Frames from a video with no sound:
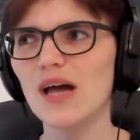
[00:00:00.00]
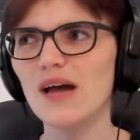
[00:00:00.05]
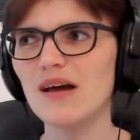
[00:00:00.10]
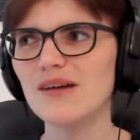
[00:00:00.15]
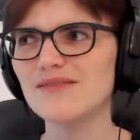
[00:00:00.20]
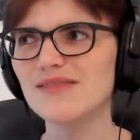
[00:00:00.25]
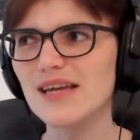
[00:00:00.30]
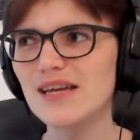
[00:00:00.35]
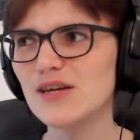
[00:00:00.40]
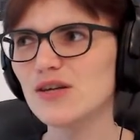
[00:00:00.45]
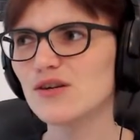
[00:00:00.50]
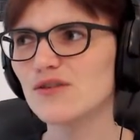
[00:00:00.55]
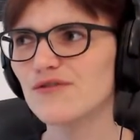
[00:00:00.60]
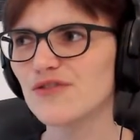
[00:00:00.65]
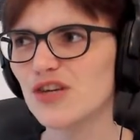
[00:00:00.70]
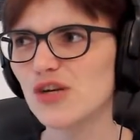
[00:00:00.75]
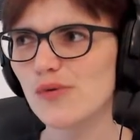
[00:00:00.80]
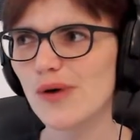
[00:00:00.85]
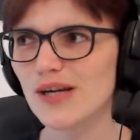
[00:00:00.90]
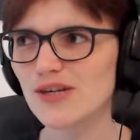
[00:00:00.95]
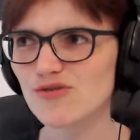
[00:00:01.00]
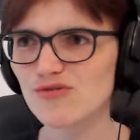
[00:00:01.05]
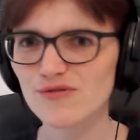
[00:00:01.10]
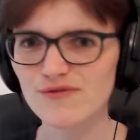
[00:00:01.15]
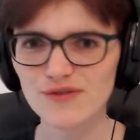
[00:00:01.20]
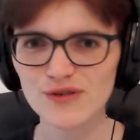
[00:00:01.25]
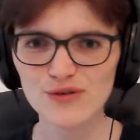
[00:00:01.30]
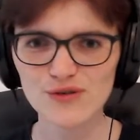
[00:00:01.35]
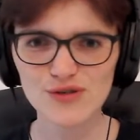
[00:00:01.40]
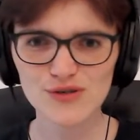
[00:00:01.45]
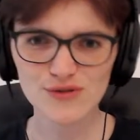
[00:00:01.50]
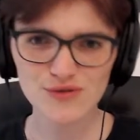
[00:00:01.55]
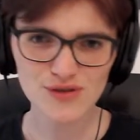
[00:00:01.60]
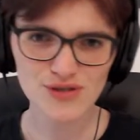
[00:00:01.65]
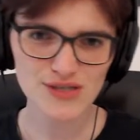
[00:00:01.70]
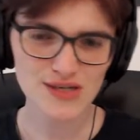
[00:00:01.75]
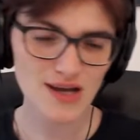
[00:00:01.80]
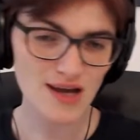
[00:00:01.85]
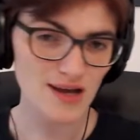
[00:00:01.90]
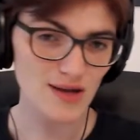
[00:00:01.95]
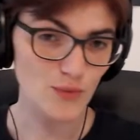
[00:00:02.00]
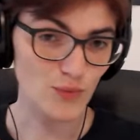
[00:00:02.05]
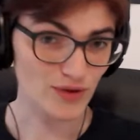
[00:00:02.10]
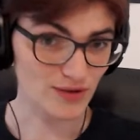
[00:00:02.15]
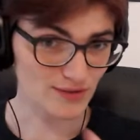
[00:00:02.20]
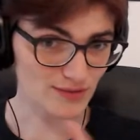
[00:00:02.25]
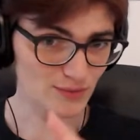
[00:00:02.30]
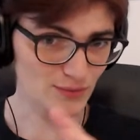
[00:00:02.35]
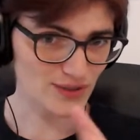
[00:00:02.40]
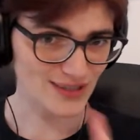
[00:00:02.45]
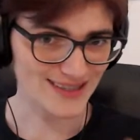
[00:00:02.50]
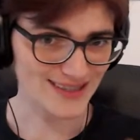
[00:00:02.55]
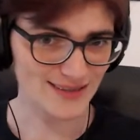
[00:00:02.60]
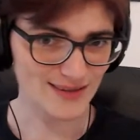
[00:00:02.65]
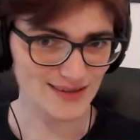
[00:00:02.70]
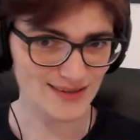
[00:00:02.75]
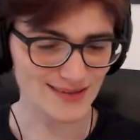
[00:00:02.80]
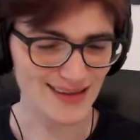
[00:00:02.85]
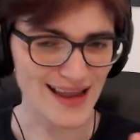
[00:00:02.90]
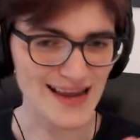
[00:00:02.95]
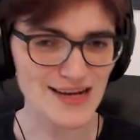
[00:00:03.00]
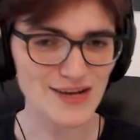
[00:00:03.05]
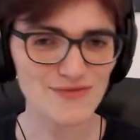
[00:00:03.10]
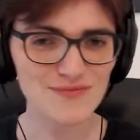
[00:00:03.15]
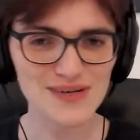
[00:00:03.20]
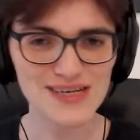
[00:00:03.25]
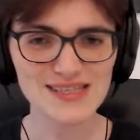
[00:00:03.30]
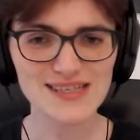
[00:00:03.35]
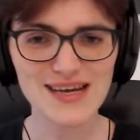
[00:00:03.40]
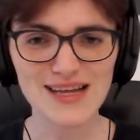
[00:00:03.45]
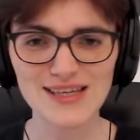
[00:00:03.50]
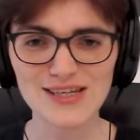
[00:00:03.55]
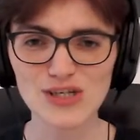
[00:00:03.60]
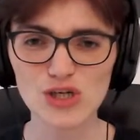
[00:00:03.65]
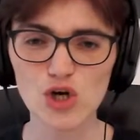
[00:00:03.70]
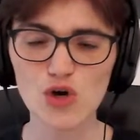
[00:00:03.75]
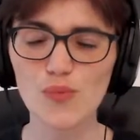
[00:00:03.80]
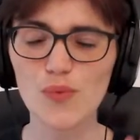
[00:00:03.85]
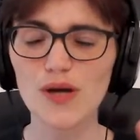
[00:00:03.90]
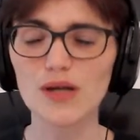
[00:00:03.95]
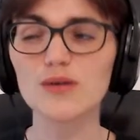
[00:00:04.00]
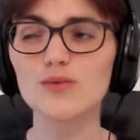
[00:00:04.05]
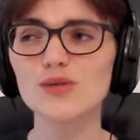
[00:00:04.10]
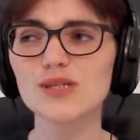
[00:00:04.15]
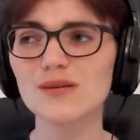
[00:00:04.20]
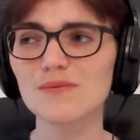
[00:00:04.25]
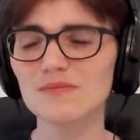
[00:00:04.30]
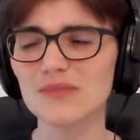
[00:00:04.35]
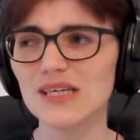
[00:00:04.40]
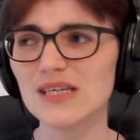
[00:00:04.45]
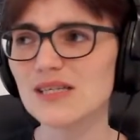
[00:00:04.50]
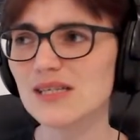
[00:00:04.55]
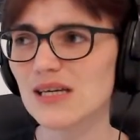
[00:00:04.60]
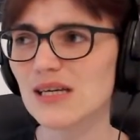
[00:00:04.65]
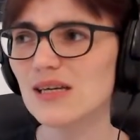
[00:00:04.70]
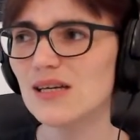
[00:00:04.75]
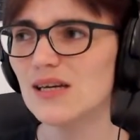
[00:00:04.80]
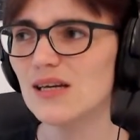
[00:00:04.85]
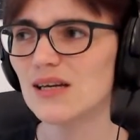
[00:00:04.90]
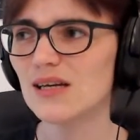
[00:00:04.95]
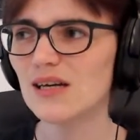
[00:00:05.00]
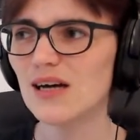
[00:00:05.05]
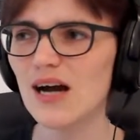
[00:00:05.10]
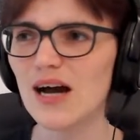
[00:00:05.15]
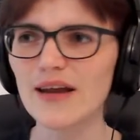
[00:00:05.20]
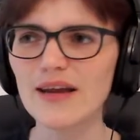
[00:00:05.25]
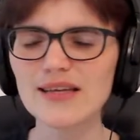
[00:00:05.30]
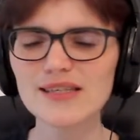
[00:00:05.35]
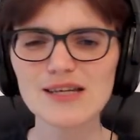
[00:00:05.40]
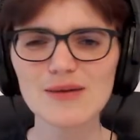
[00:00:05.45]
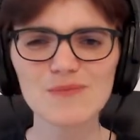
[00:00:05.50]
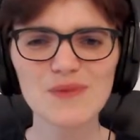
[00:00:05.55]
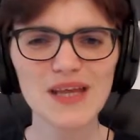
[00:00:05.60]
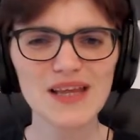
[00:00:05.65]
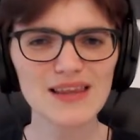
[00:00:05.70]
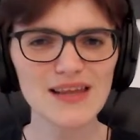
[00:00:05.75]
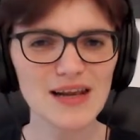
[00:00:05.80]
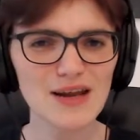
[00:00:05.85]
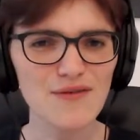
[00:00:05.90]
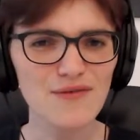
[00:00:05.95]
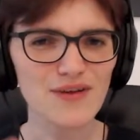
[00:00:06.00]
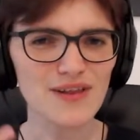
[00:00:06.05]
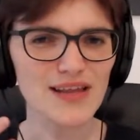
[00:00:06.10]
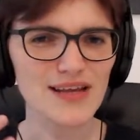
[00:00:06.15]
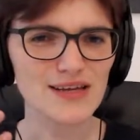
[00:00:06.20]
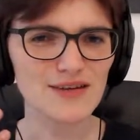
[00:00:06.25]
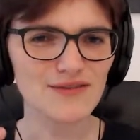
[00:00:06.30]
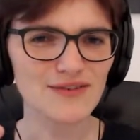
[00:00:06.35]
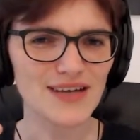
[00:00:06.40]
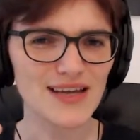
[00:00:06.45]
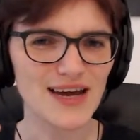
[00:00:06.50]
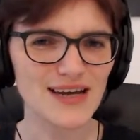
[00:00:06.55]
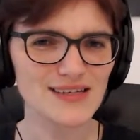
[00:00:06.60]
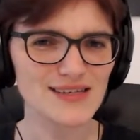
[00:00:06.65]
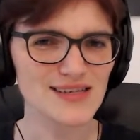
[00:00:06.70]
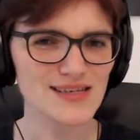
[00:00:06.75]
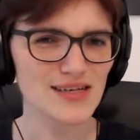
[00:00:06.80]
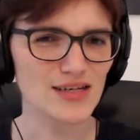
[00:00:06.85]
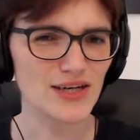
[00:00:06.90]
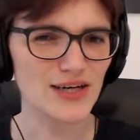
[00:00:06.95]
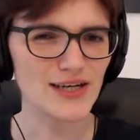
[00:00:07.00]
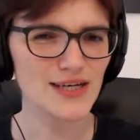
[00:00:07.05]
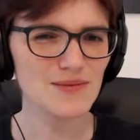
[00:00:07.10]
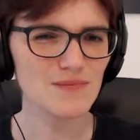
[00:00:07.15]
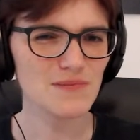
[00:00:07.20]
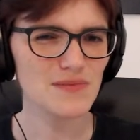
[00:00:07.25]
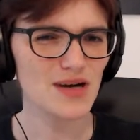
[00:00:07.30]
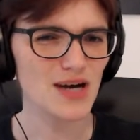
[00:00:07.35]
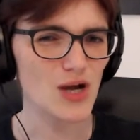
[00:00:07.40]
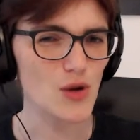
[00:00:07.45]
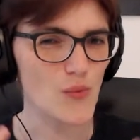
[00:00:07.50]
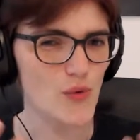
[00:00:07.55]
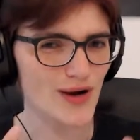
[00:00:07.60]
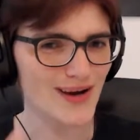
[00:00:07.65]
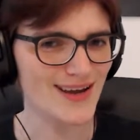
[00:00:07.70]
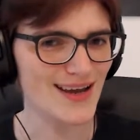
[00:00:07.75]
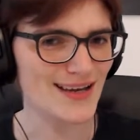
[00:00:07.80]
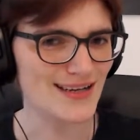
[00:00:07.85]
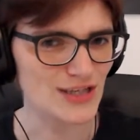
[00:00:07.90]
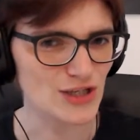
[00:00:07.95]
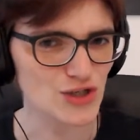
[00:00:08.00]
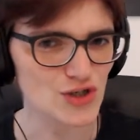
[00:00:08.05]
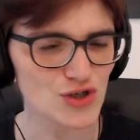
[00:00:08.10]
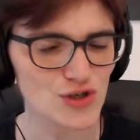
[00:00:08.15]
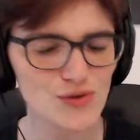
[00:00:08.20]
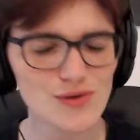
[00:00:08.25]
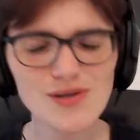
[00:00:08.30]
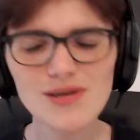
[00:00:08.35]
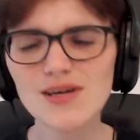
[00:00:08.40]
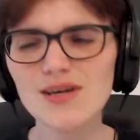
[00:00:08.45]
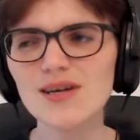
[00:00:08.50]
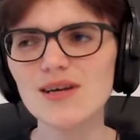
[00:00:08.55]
I've taken a few astral photos with aid of my telescope, and it was amazing. And it's something that I feel like if I had time, I would get into